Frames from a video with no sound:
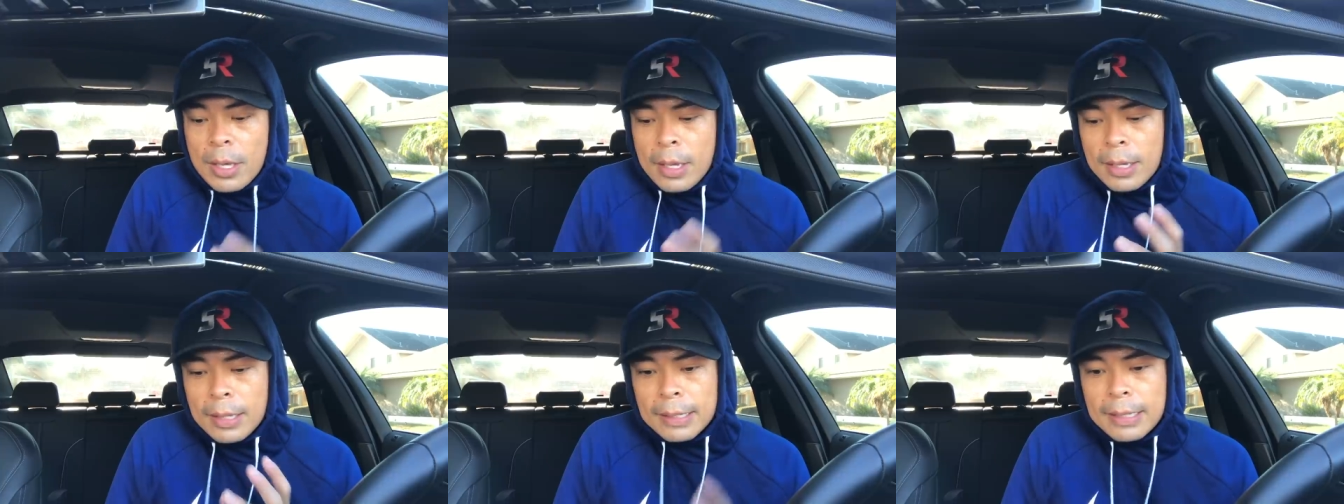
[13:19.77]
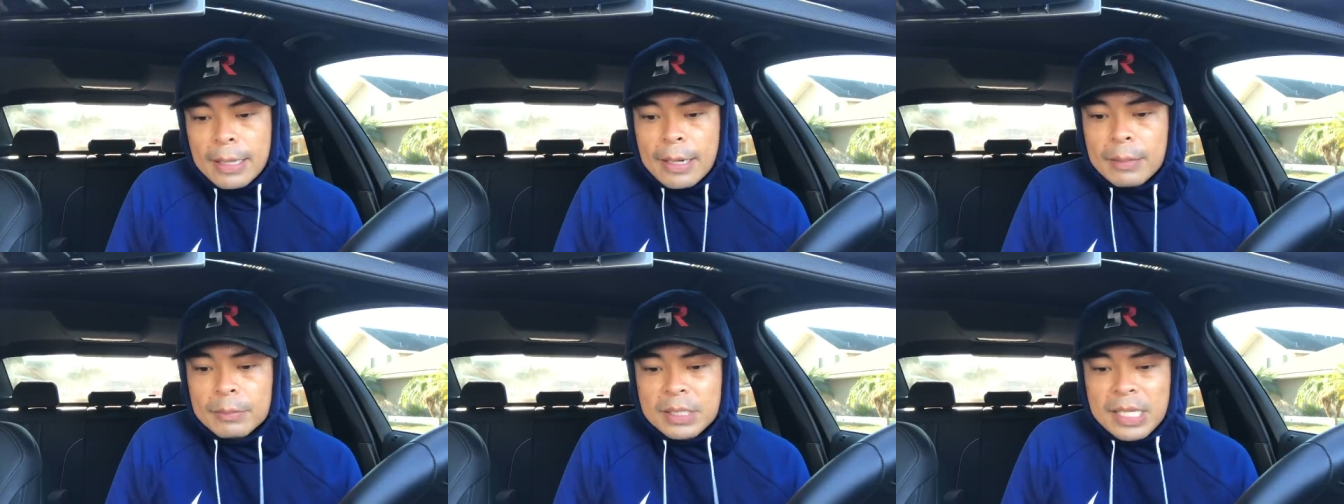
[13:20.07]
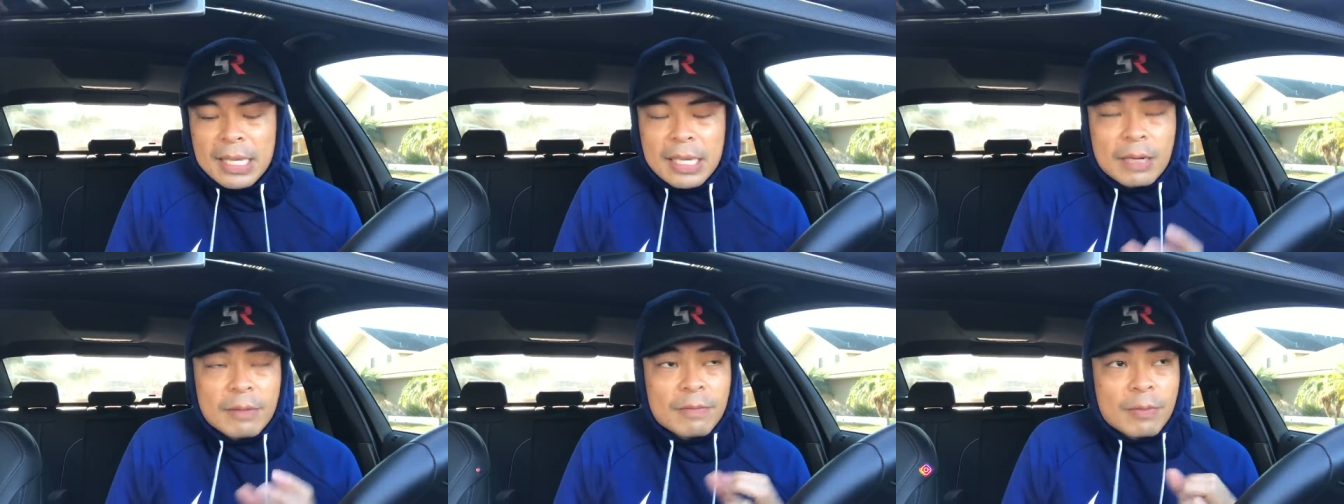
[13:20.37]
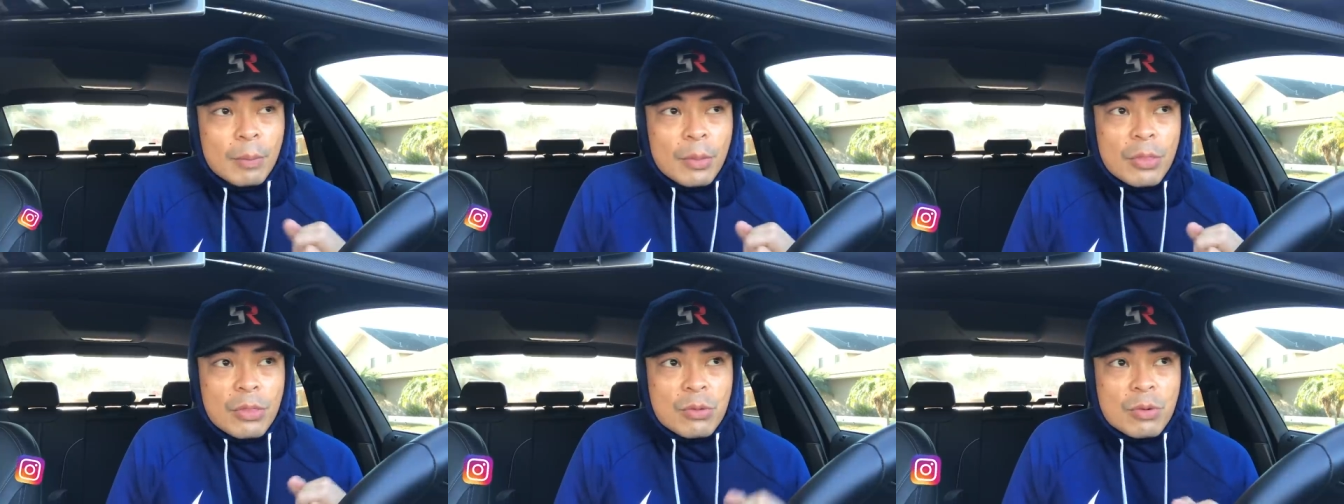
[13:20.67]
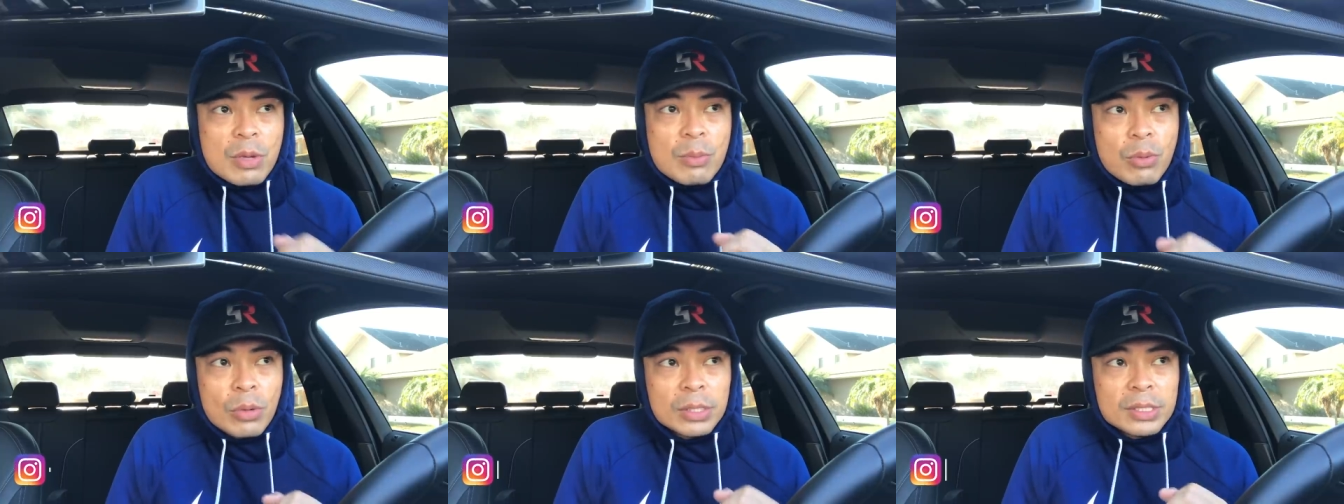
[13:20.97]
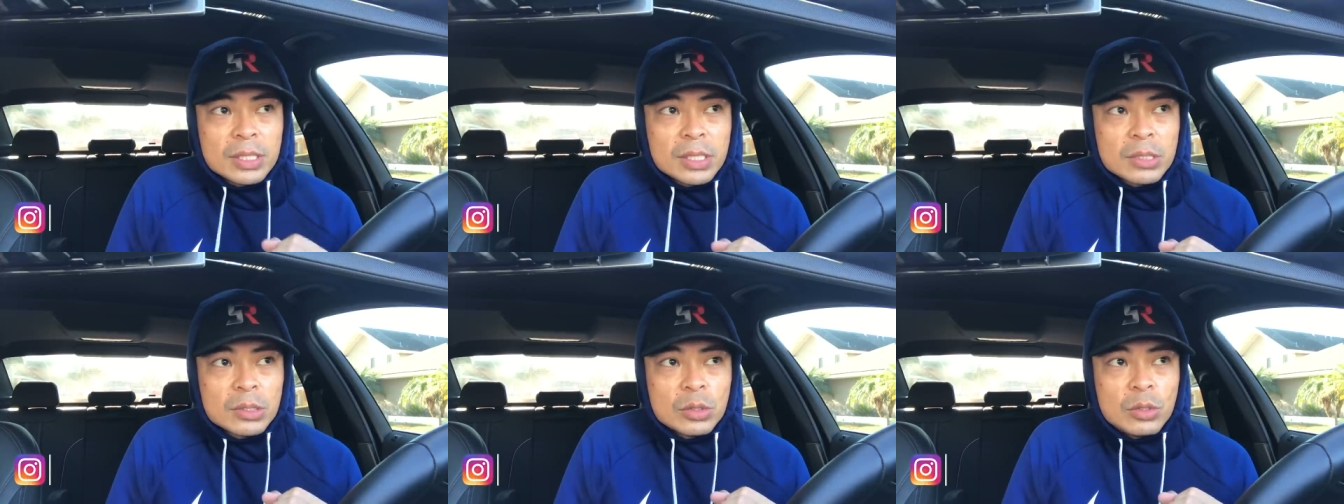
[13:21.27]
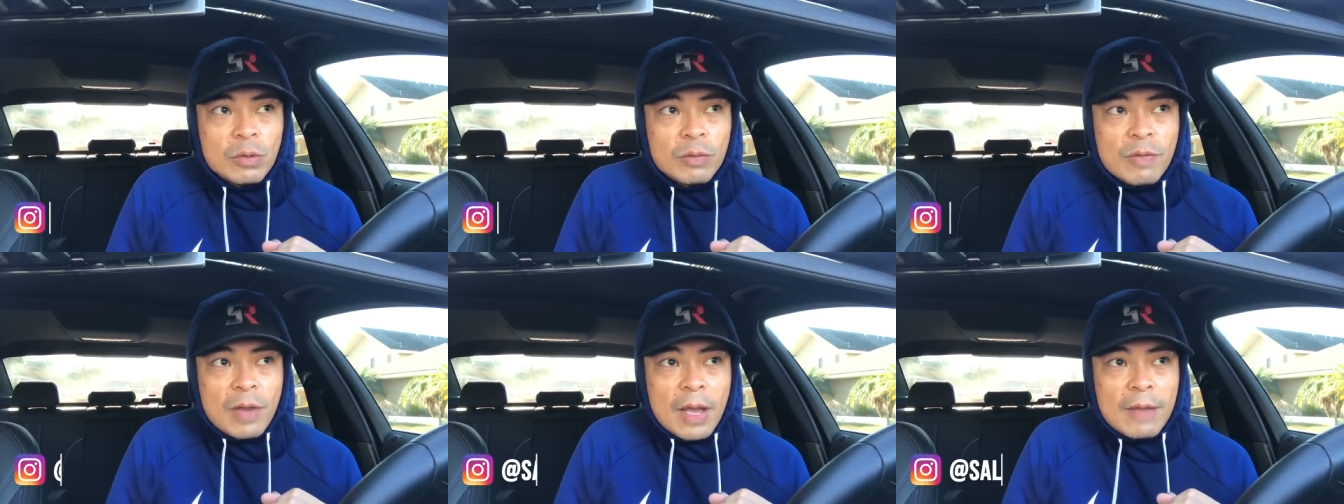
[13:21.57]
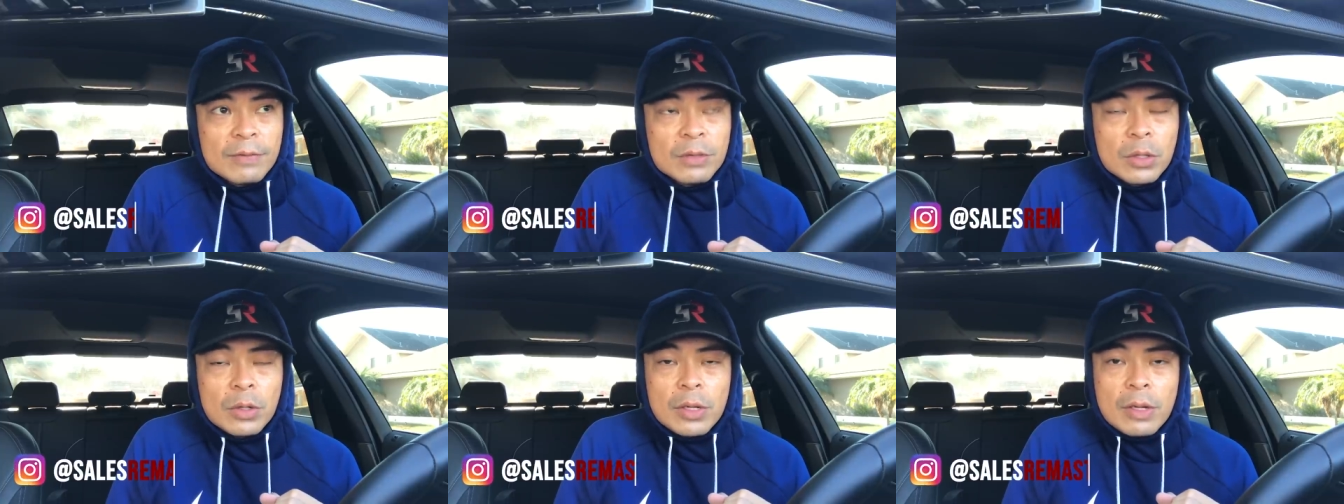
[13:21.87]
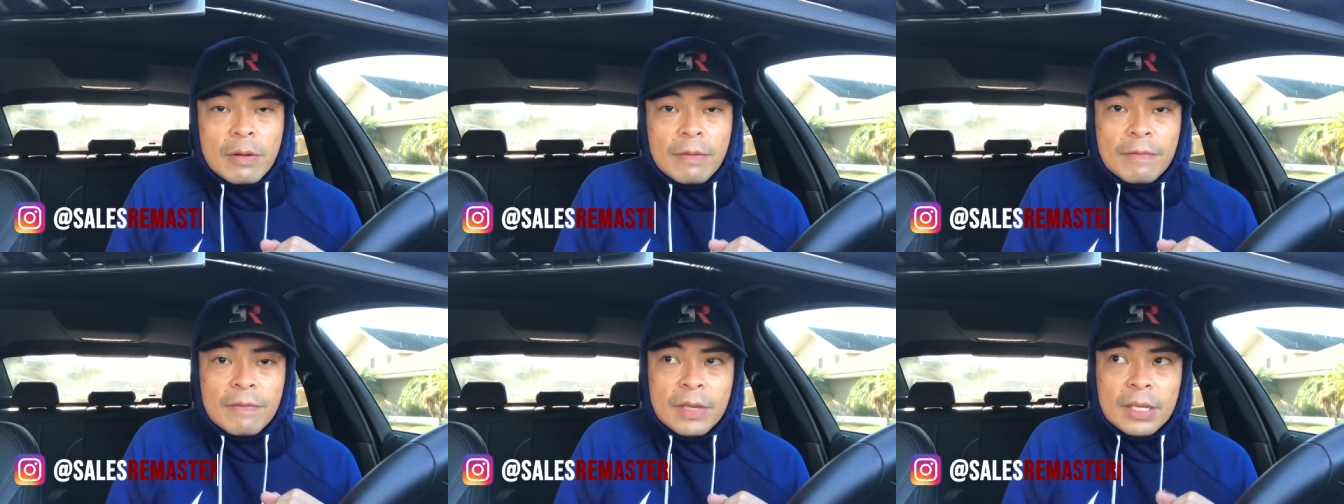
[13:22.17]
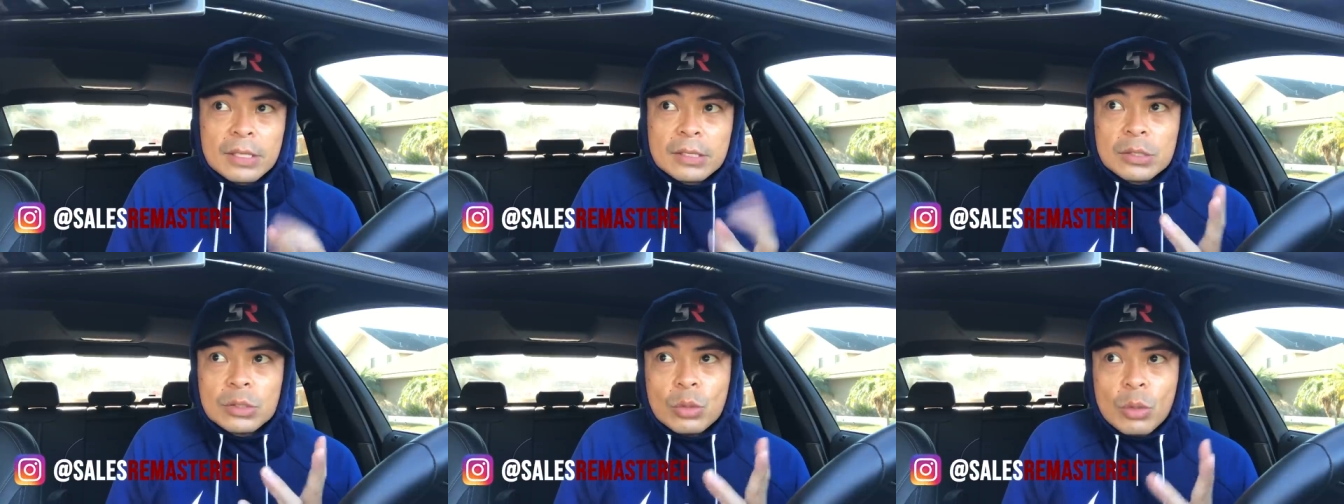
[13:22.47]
Again, I'm taking it from a three point six two five thirty year fix